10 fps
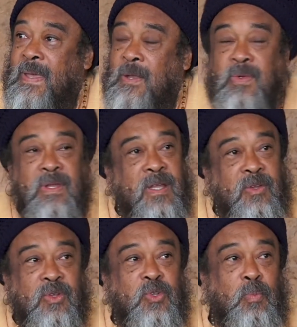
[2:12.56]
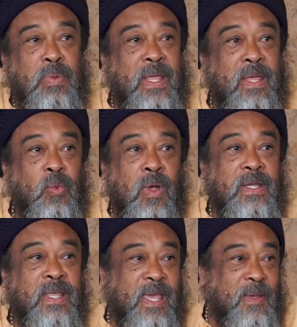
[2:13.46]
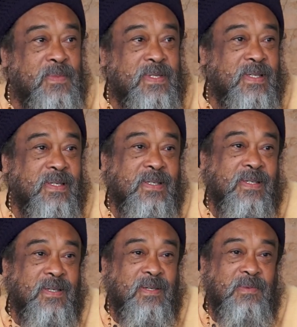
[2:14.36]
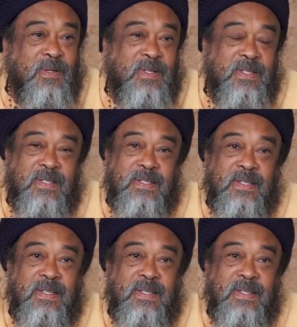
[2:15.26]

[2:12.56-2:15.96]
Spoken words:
And we're not going to play word games about it.